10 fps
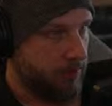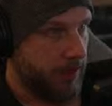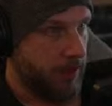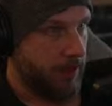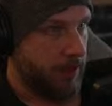
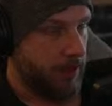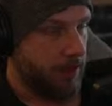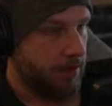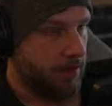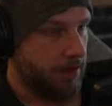in
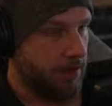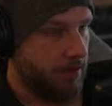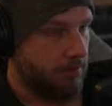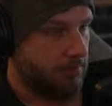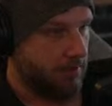
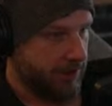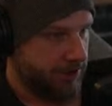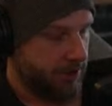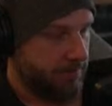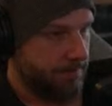
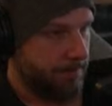Russia,